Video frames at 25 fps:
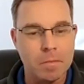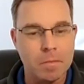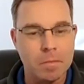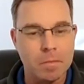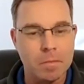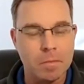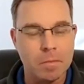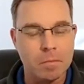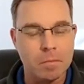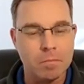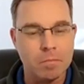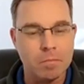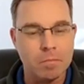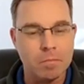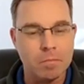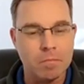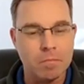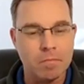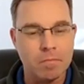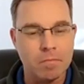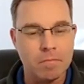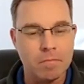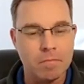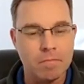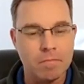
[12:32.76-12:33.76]

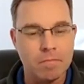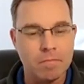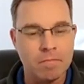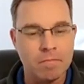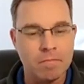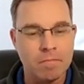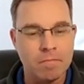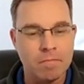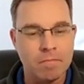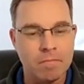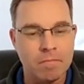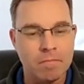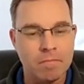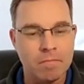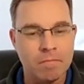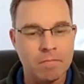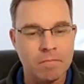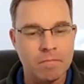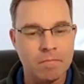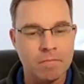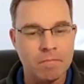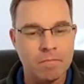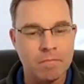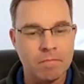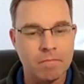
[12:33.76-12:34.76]

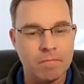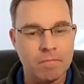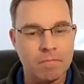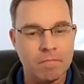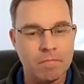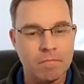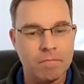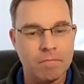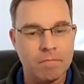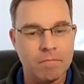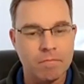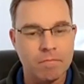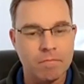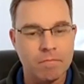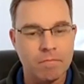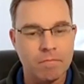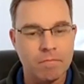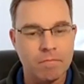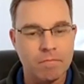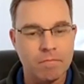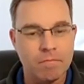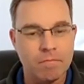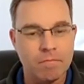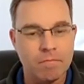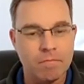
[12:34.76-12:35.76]

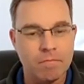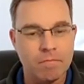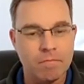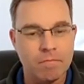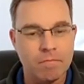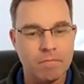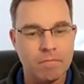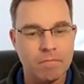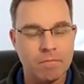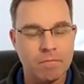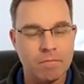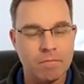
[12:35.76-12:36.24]
(not speaking)